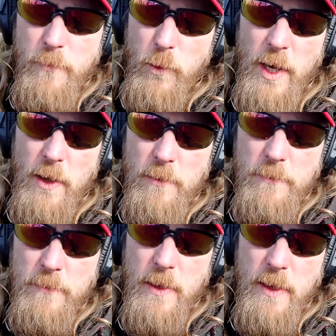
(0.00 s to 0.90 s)
well,
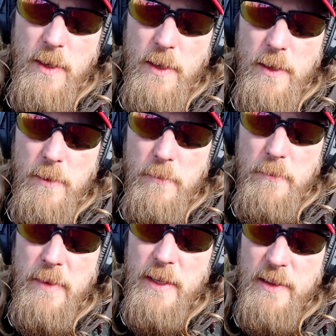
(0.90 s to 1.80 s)

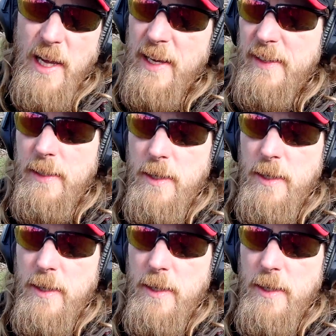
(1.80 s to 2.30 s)
mid nineteen